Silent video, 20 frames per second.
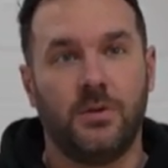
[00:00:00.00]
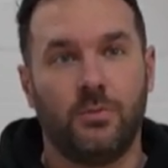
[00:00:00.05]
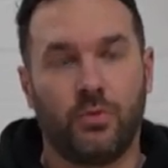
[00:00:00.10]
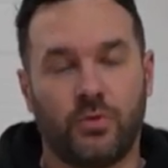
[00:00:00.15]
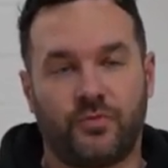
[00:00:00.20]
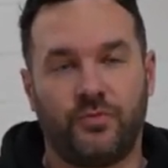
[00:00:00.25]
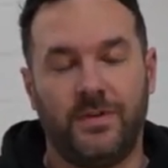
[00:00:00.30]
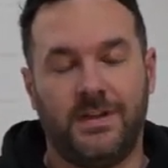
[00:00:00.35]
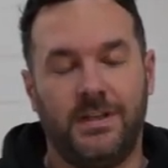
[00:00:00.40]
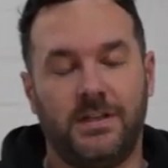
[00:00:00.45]

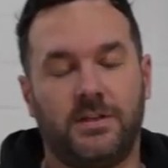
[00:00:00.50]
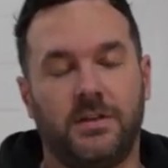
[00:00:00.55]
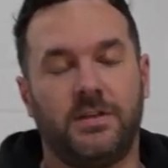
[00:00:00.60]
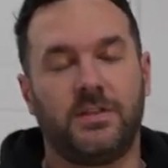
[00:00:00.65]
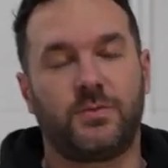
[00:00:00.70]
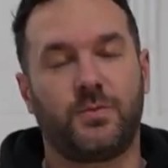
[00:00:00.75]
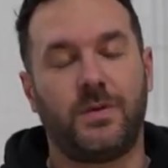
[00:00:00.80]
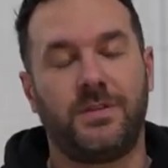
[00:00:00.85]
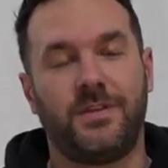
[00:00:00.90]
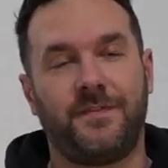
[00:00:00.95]
What's really good
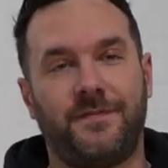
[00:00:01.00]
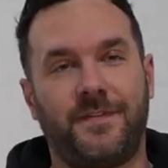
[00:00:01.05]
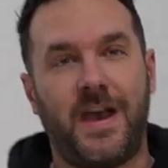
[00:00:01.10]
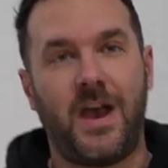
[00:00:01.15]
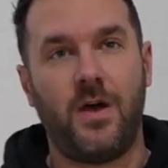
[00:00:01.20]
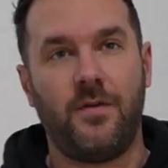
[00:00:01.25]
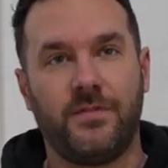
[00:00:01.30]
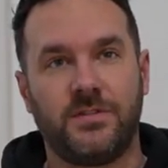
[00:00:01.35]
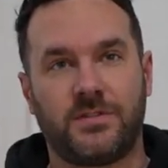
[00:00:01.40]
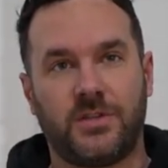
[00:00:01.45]
is when the
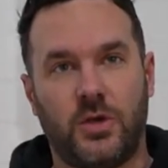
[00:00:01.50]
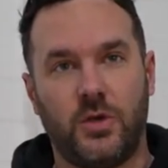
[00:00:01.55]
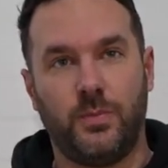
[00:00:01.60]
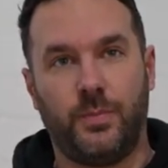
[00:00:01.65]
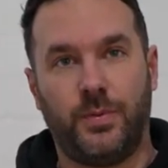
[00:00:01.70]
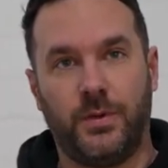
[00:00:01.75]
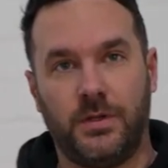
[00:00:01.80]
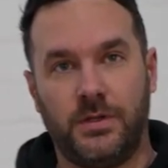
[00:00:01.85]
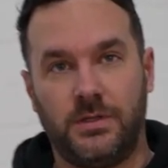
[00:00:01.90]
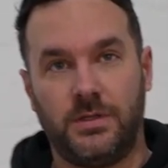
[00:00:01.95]
valve is
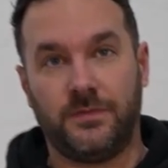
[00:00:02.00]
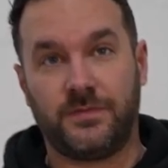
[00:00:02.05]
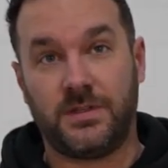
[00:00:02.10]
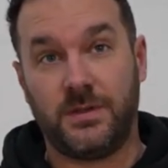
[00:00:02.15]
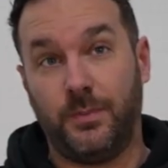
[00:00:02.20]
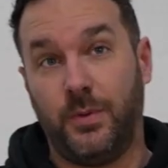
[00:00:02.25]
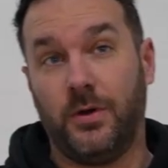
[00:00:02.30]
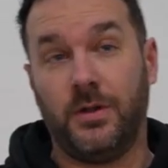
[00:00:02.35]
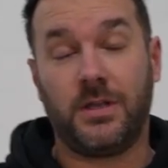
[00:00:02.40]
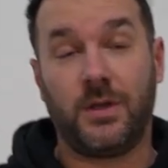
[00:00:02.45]
open, you're
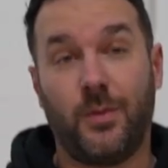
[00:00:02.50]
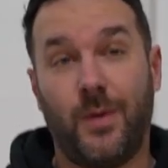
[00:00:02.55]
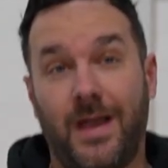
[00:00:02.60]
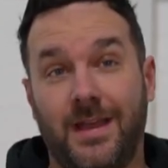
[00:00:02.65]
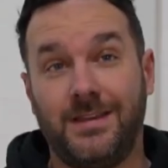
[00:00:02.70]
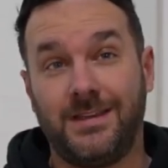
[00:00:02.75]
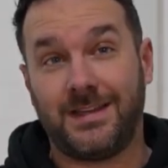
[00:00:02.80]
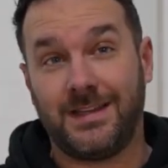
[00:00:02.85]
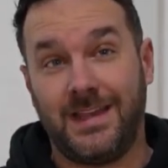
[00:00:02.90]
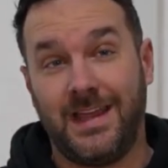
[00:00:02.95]
obviously pulling away
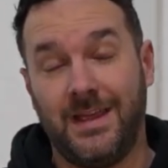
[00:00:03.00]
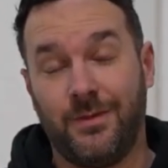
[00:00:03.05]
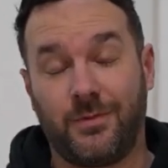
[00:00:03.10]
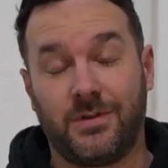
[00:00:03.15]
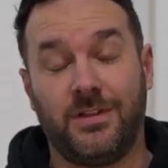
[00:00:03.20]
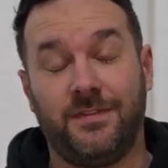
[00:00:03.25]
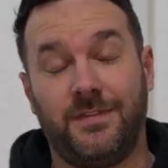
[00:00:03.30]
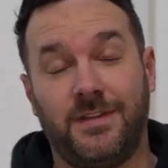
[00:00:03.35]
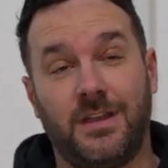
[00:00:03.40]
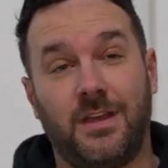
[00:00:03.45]
and you can hear it in
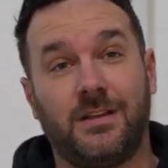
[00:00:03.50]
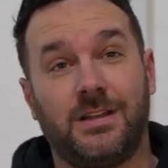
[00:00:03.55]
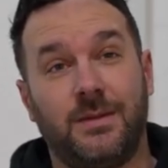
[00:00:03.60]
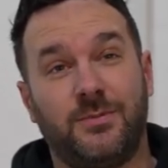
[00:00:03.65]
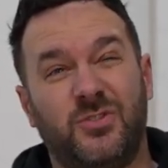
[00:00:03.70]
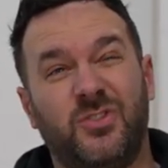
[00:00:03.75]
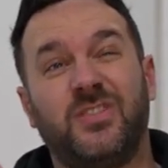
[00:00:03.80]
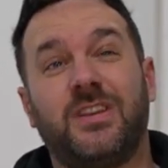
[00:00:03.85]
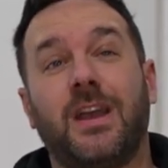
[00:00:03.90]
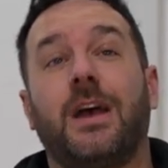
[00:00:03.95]
one of the video
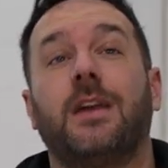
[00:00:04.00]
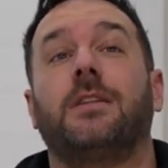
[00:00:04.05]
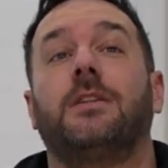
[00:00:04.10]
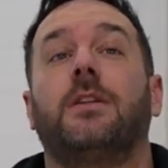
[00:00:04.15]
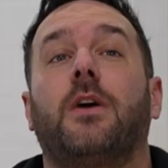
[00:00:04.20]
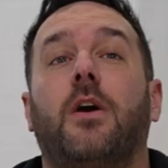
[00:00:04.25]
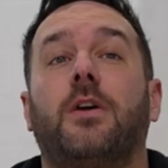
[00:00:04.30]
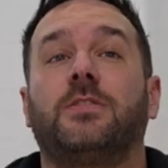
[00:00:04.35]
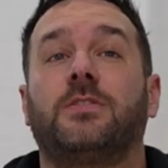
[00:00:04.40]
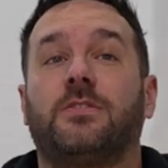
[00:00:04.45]
clips, you get a
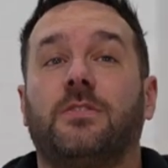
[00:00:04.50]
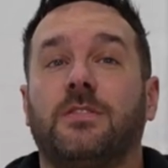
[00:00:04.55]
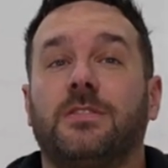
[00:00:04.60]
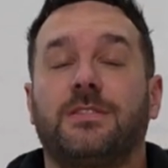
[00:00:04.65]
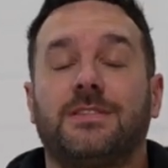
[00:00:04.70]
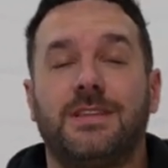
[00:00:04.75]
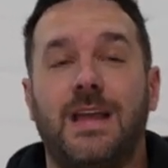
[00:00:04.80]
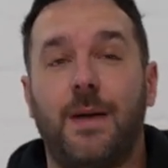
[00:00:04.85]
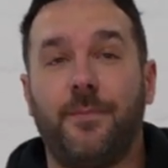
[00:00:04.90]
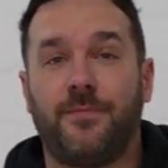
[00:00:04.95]
nice sort
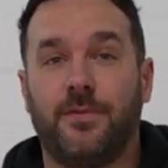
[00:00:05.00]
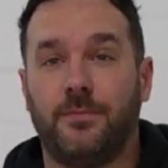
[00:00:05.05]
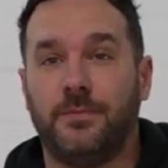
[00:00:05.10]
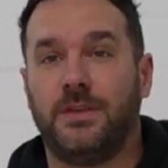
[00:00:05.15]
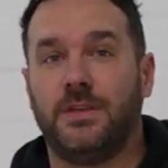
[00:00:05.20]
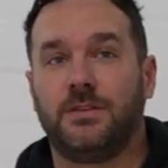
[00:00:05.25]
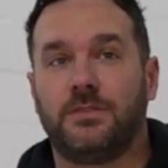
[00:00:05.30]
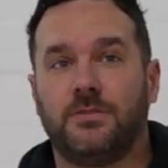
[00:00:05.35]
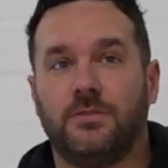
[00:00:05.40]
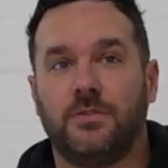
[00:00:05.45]
of snap from
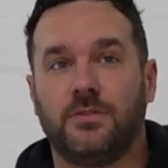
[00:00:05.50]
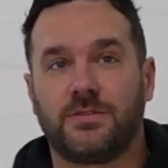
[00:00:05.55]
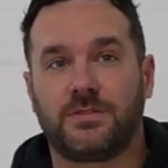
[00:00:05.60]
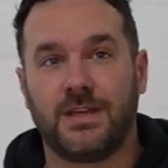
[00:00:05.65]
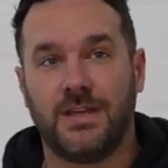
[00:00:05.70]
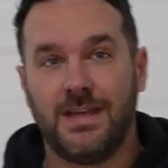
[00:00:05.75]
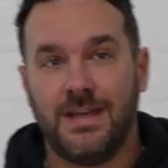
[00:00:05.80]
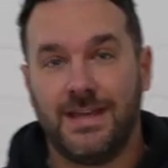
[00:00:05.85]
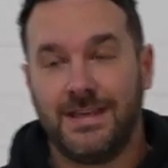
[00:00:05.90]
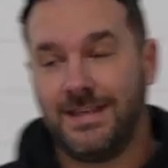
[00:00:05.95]
the
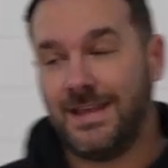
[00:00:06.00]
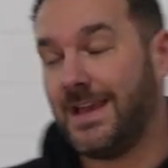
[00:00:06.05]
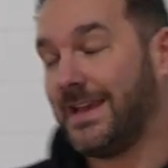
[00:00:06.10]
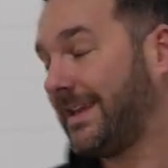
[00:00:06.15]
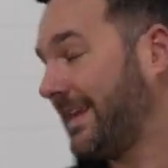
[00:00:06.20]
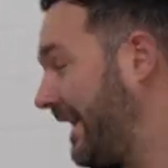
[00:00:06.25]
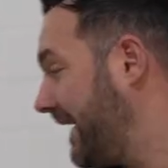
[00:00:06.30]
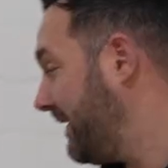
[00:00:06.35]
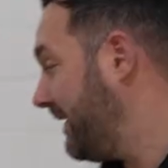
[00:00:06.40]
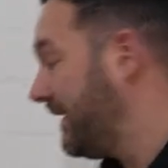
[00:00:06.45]
exhaust. Yet
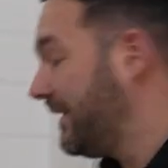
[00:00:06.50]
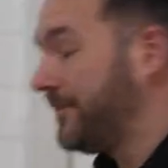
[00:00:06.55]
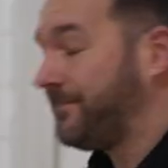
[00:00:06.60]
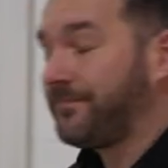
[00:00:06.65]
again,